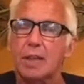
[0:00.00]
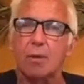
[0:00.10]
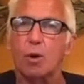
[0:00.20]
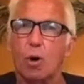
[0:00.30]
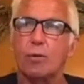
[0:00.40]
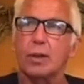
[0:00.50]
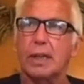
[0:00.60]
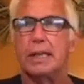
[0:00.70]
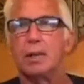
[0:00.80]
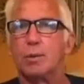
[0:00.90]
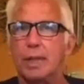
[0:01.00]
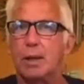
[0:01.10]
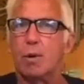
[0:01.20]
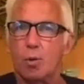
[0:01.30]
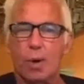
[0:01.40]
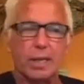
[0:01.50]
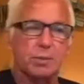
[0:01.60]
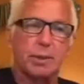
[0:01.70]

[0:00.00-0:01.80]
They were overlanding when they went west,